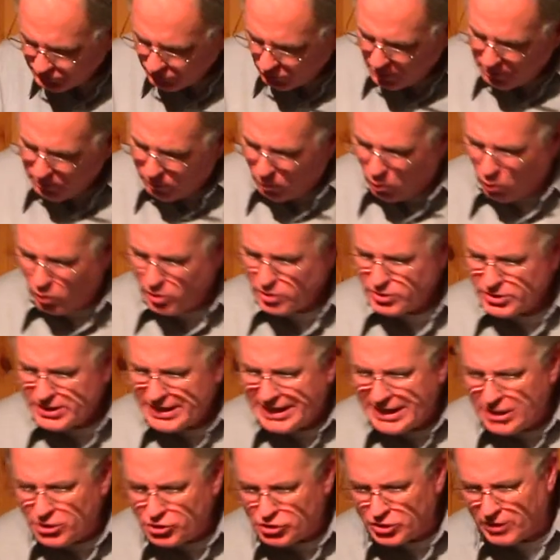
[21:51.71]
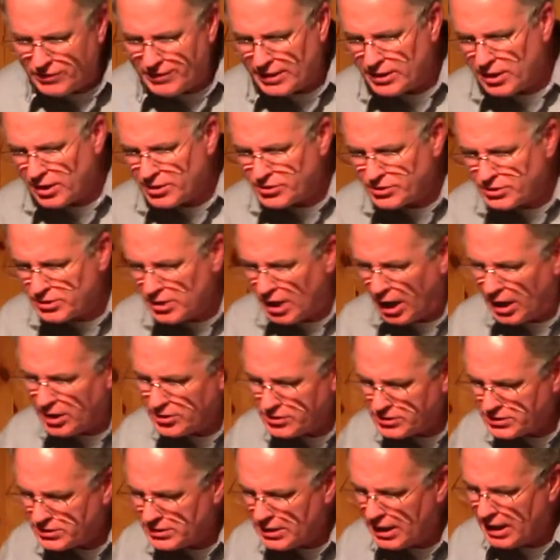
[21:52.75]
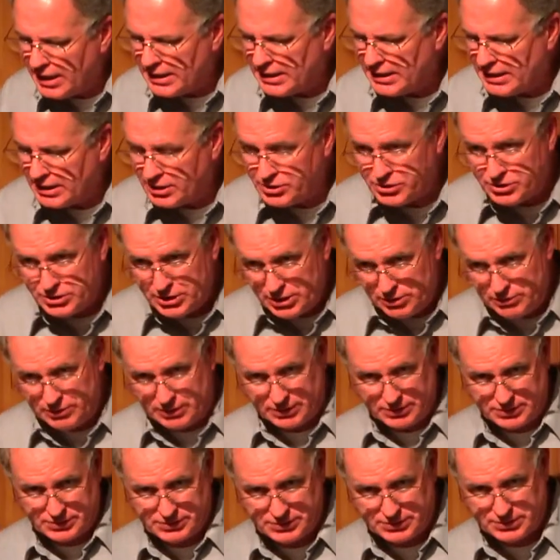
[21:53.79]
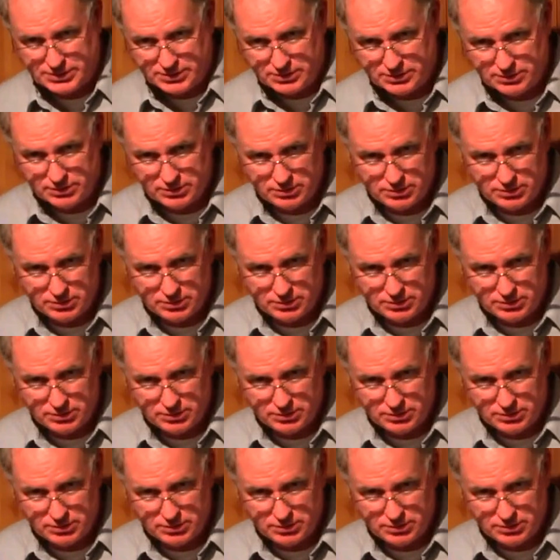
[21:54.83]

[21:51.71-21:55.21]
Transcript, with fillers: for a poor teacher that does not study his students.